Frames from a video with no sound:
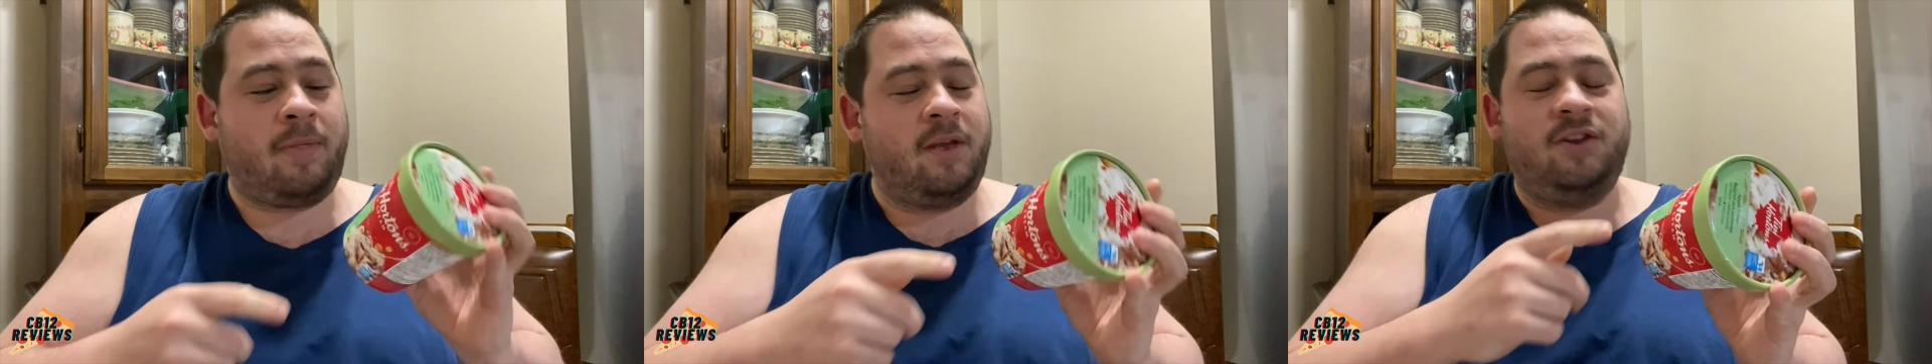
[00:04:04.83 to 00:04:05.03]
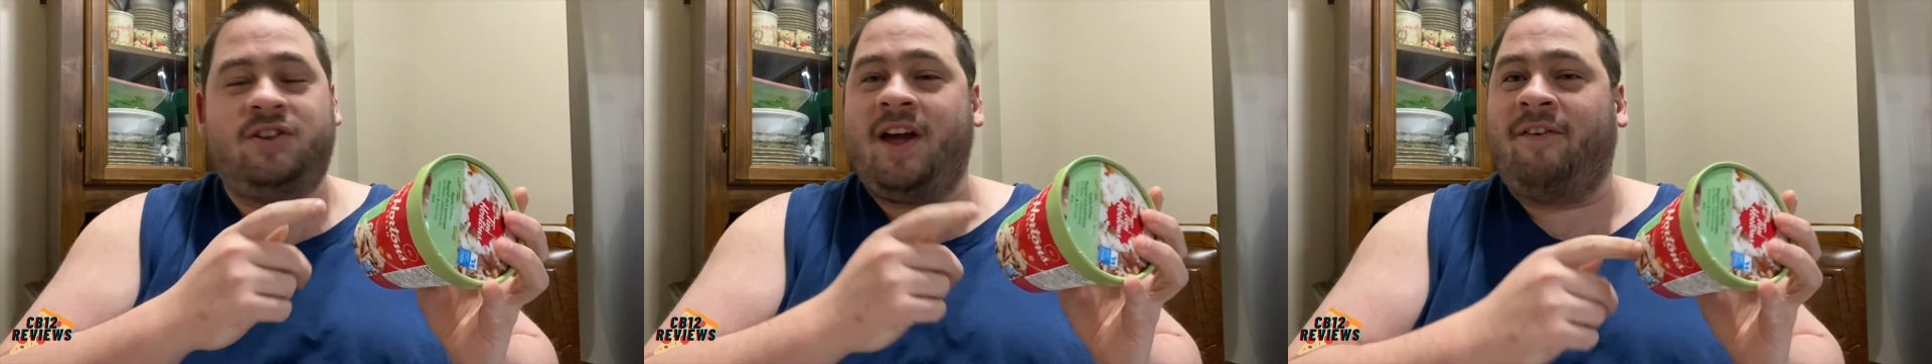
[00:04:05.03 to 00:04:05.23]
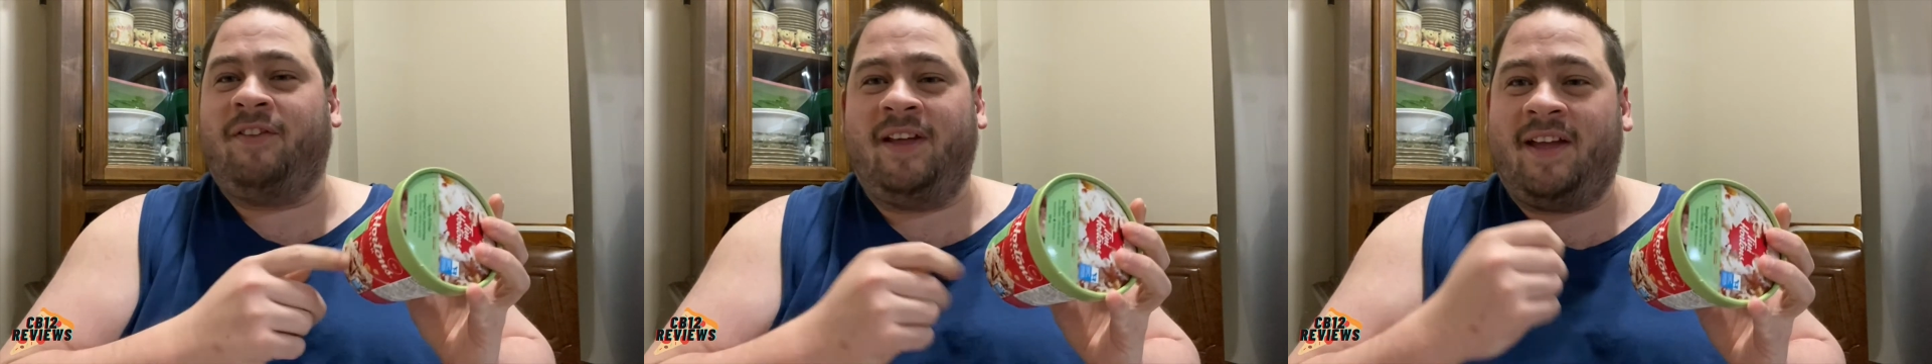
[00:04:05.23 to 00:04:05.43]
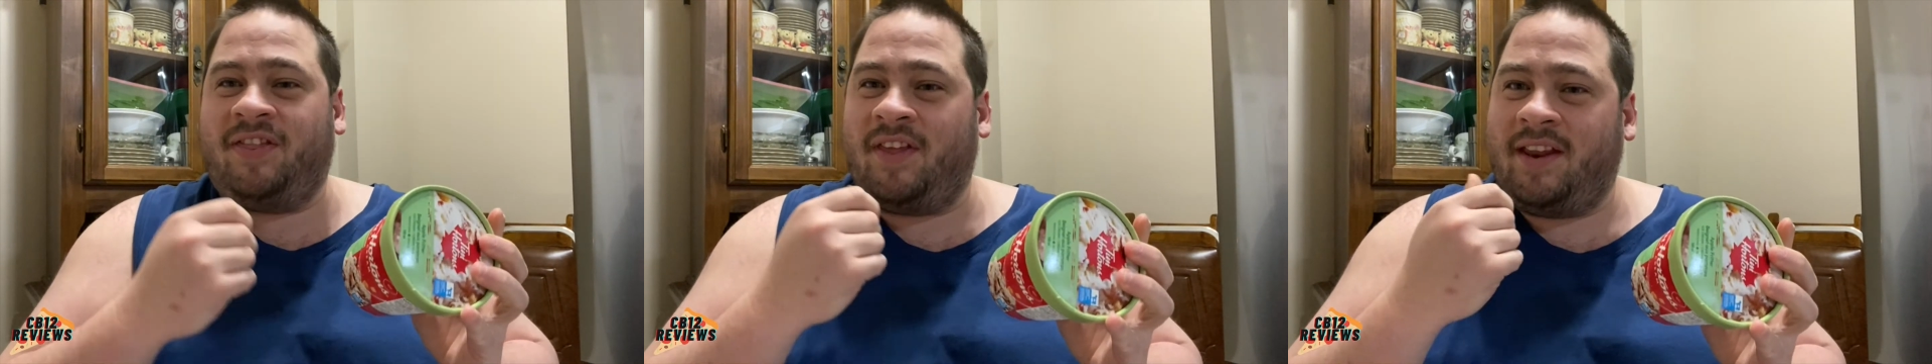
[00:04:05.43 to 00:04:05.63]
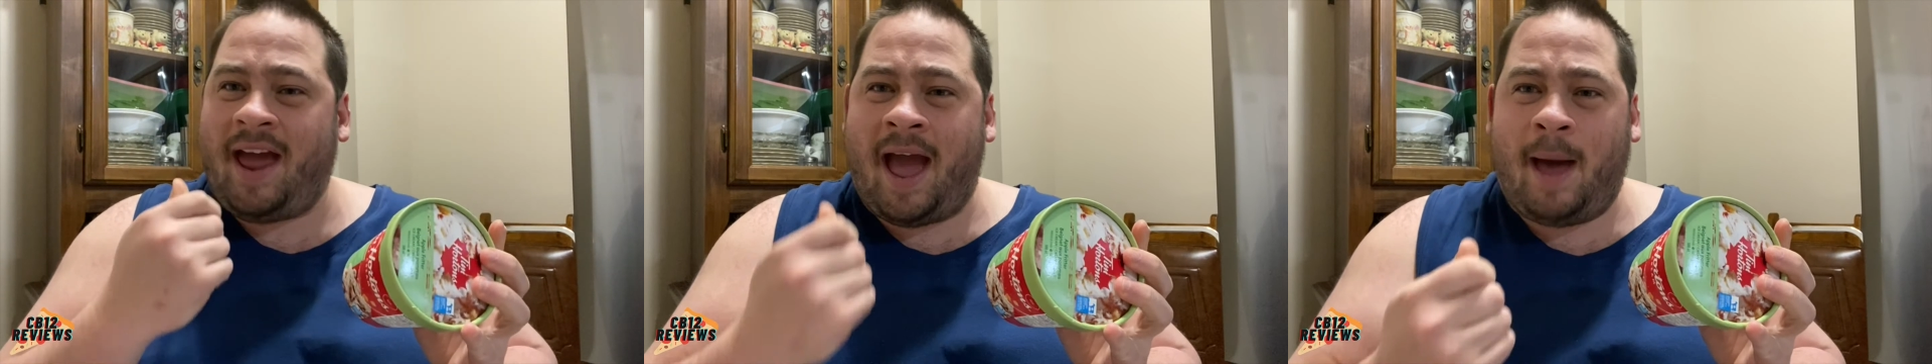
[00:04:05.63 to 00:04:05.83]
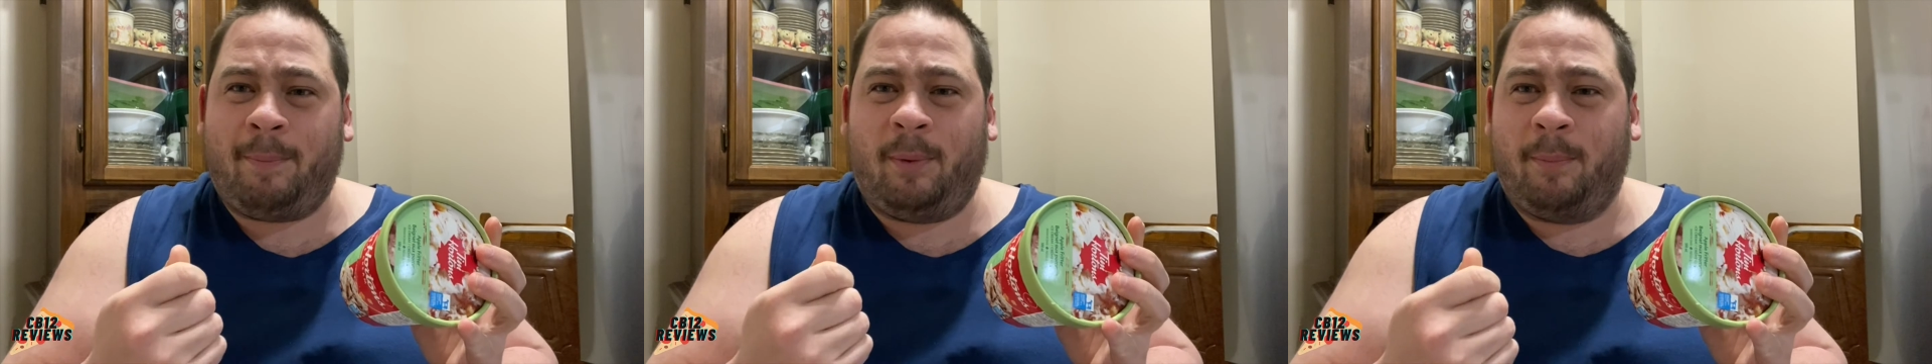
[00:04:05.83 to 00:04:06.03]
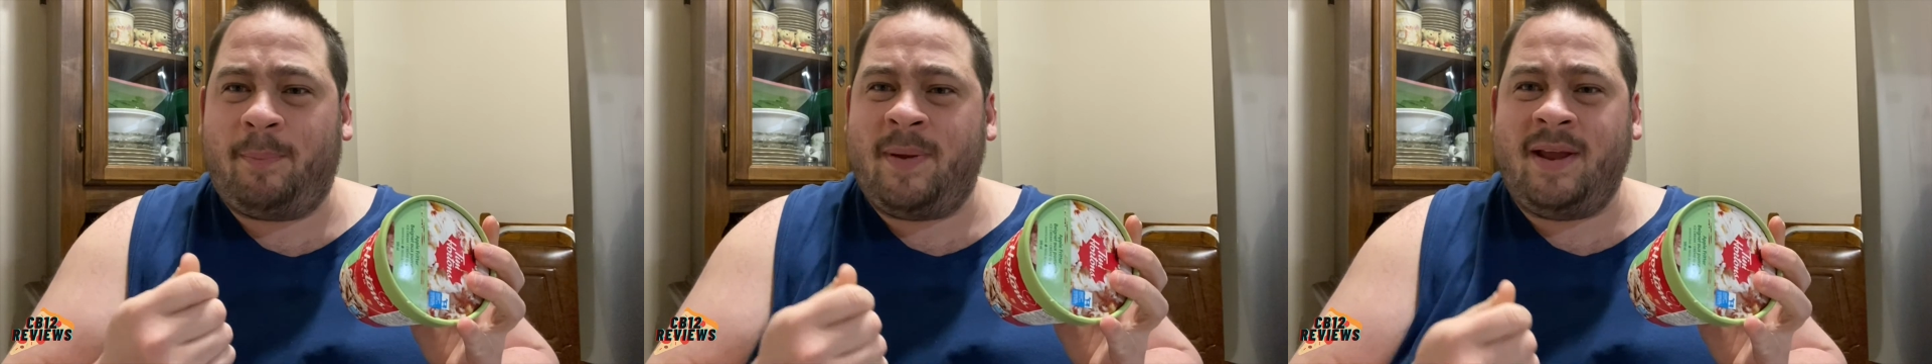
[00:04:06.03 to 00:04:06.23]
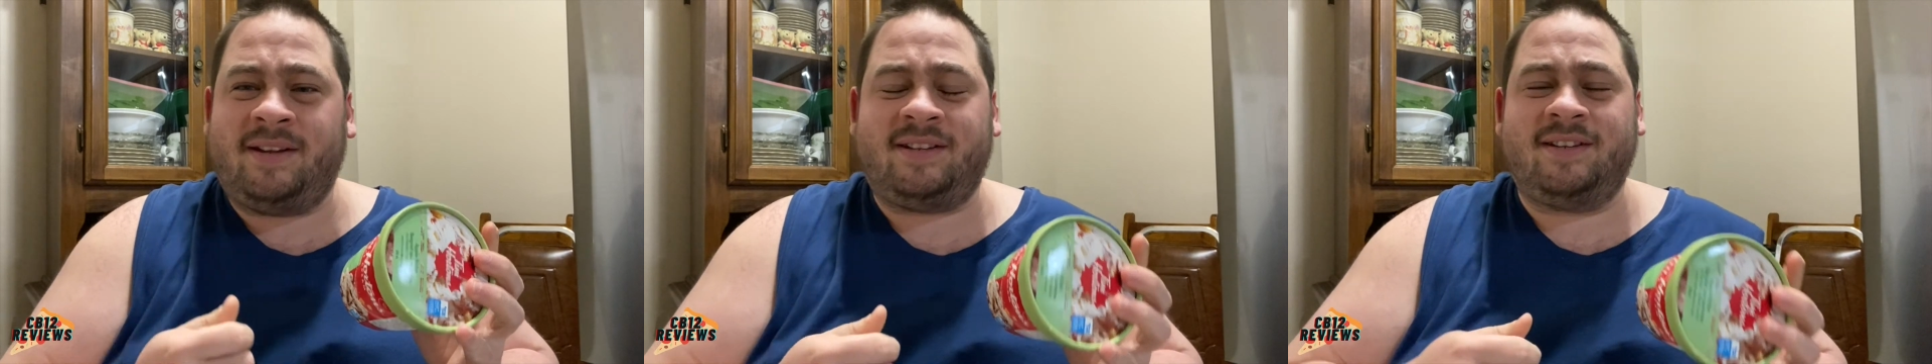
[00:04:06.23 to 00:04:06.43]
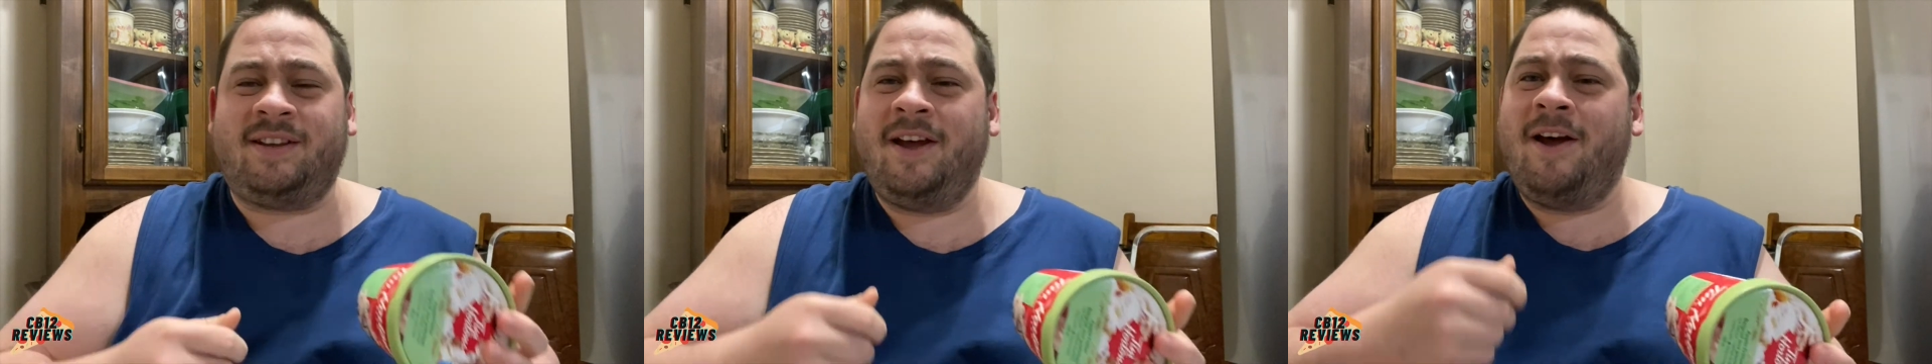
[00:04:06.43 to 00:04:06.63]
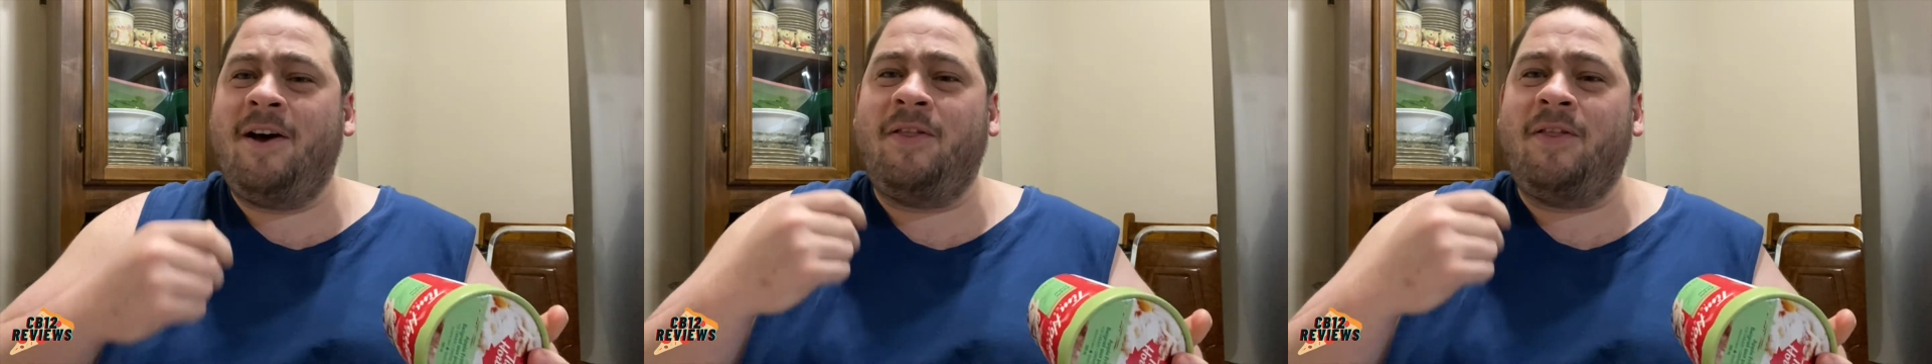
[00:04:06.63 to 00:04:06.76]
you definitely get the apple pieces.